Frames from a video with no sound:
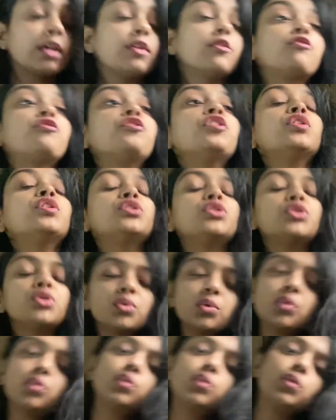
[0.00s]
If
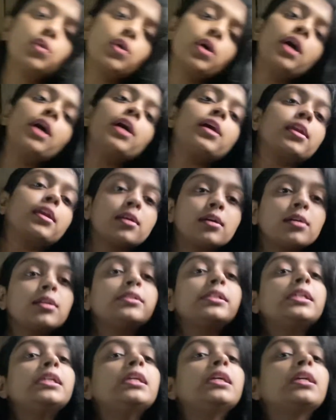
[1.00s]
you
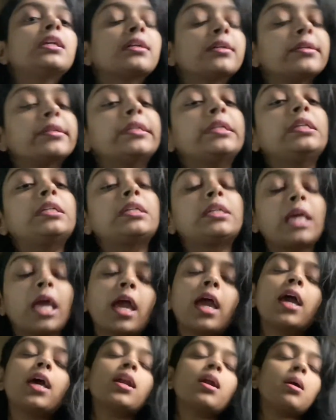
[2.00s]
really, really
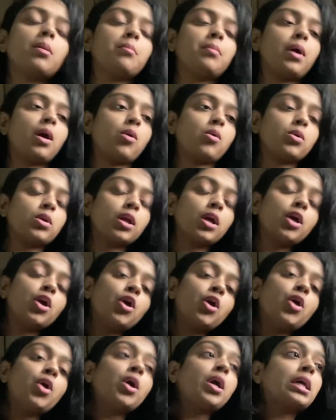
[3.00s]
care about
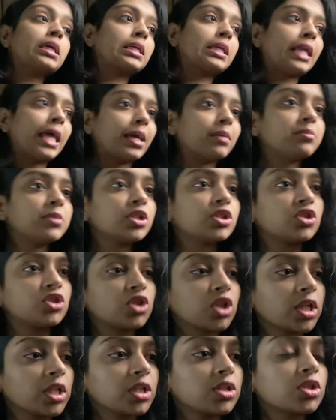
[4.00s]
climate
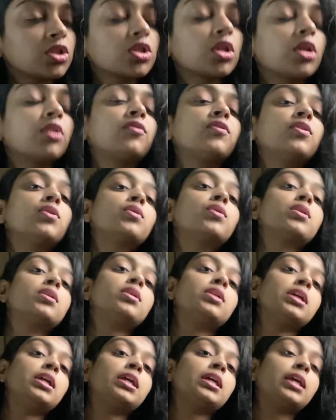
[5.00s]
change, if you
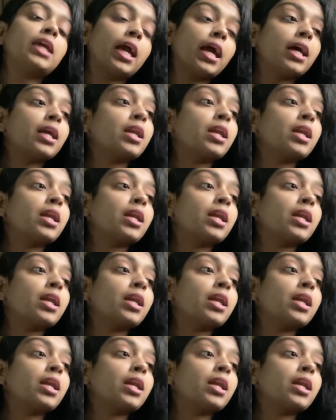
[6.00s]
really care